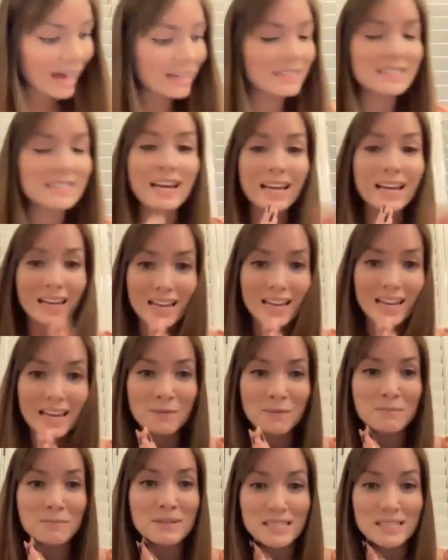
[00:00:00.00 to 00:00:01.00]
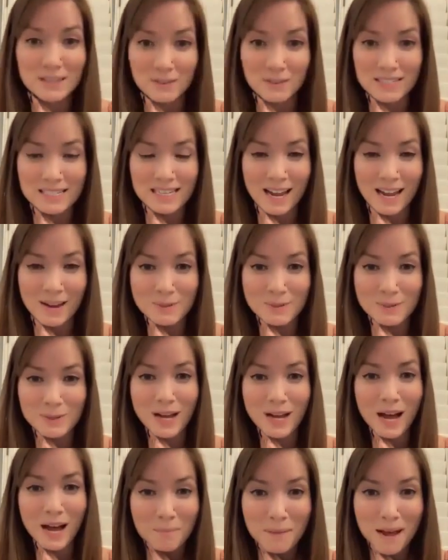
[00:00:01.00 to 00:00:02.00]
at 10 a.m. Pacific time. So
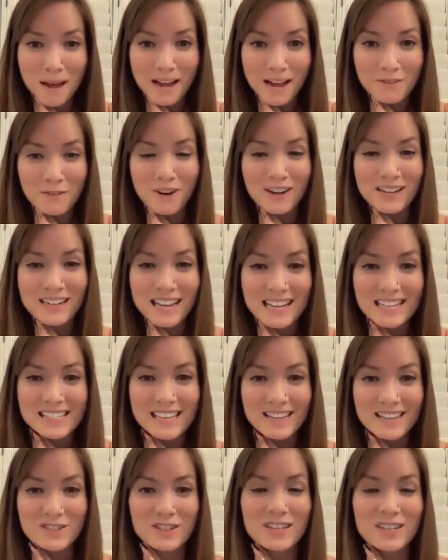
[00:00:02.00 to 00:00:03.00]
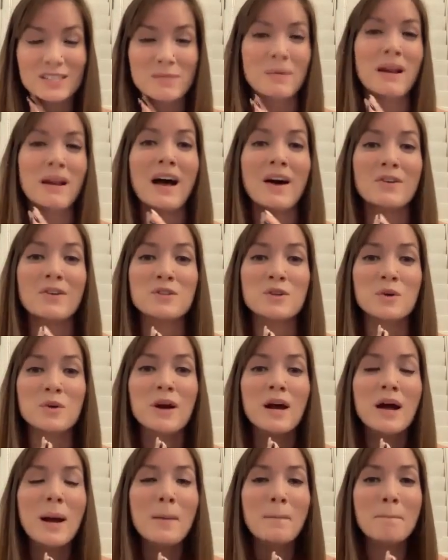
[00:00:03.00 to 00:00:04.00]
come back for our next session. It's about how to
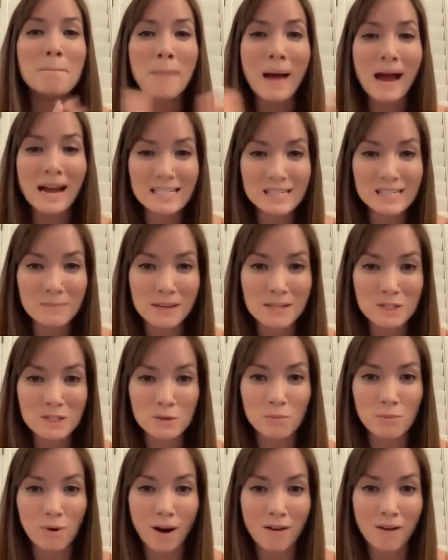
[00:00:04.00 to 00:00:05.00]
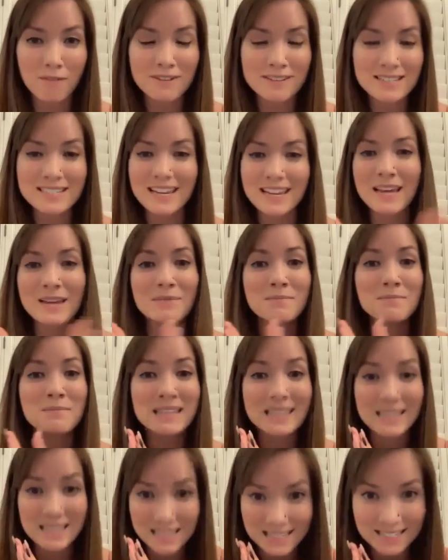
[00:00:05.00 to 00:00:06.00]
maximize your profit and
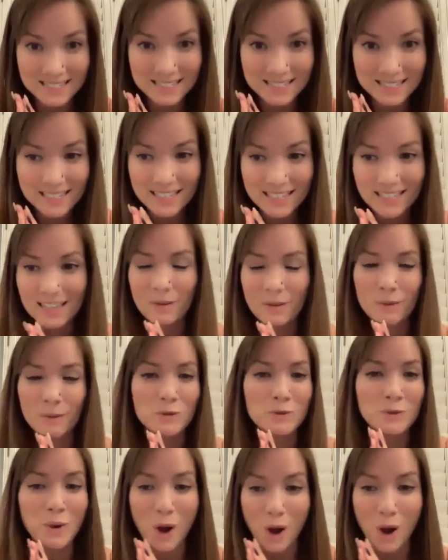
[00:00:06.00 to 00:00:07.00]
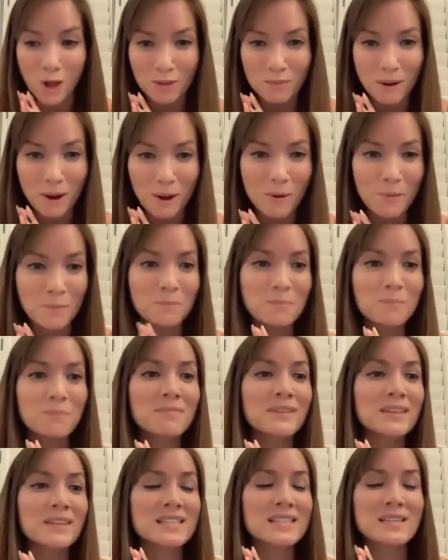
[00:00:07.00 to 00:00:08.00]
peace, which we're all about.
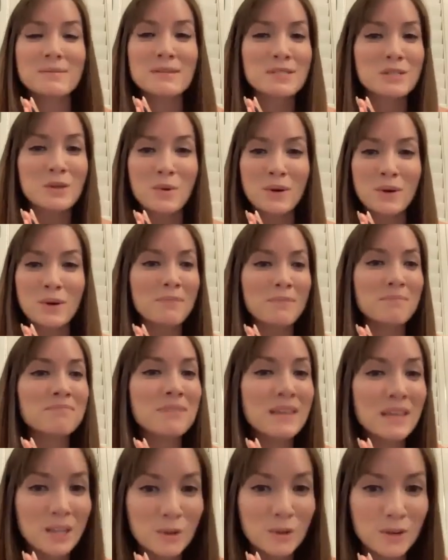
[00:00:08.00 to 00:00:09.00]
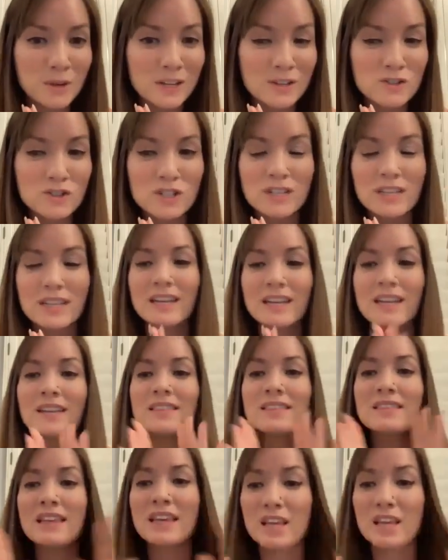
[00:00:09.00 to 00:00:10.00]
It's going to be so good. Thank you again, Jenny.
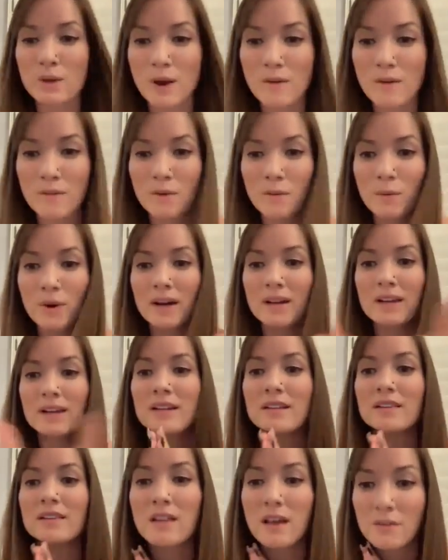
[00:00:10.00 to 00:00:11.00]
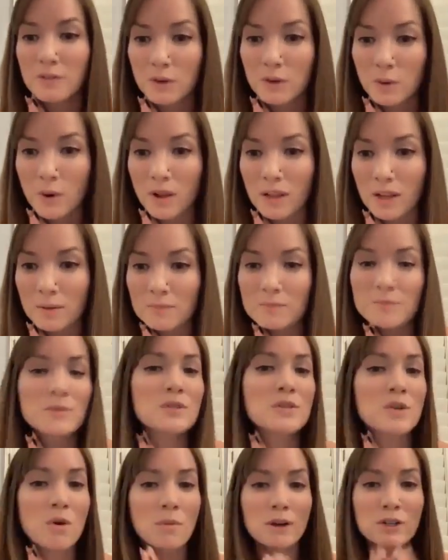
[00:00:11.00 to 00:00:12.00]
Thank you, everyone. Love you all
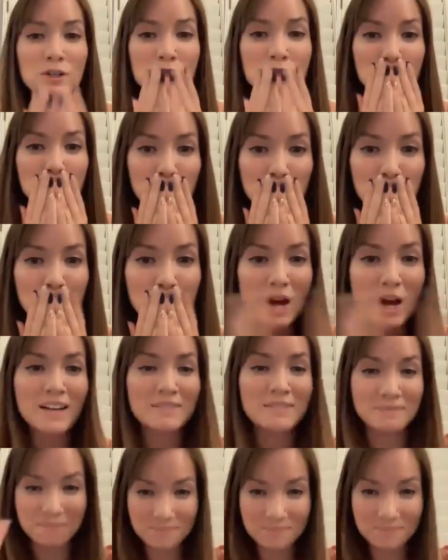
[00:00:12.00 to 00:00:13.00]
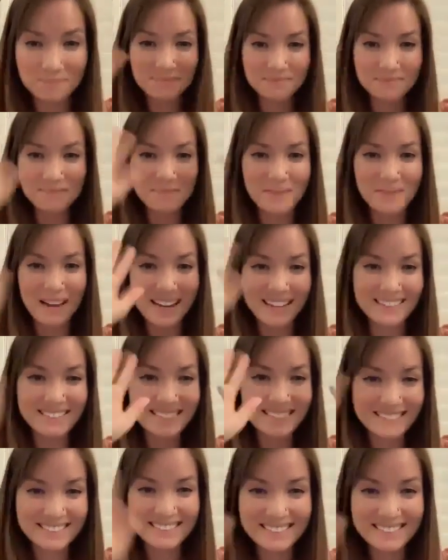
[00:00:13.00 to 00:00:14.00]
so much. Bye.